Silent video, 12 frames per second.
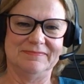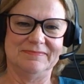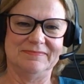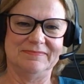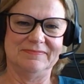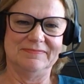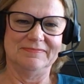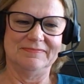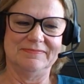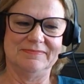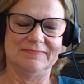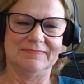
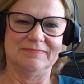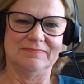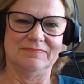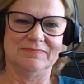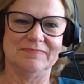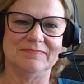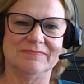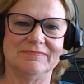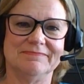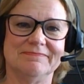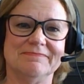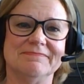
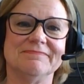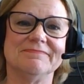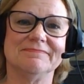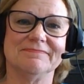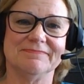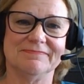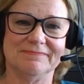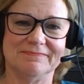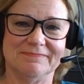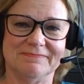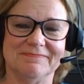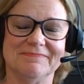
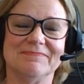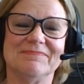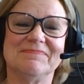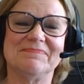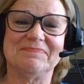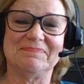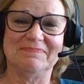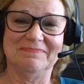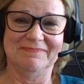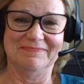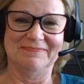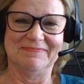
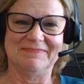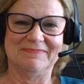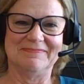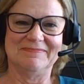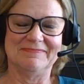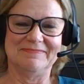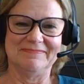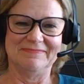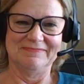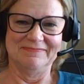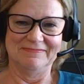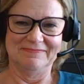
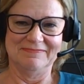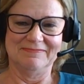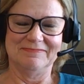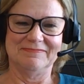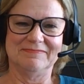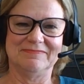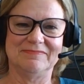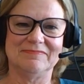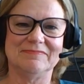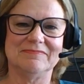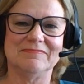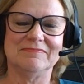
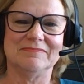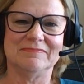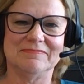This person isn't speaking.